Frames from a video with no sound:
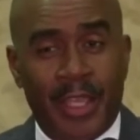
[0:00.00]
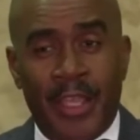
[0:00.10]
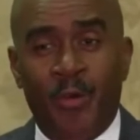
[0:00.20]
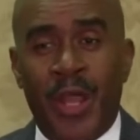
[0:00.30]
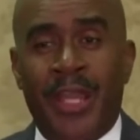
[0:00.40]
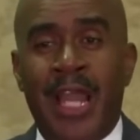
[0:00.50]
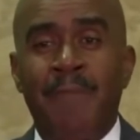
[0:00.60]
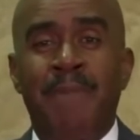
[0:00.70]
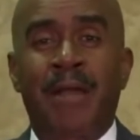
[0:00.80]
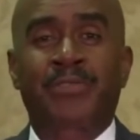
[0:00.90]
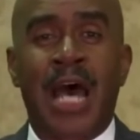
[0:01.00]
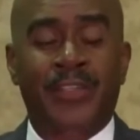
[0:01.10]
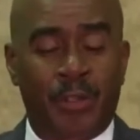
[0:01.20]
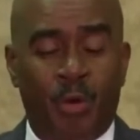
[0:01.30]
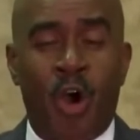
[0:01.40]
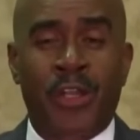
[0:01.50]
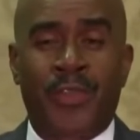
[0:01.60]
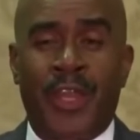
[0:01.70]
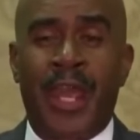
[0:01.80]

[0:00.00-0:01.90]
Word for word: He went and got baptized in the water in the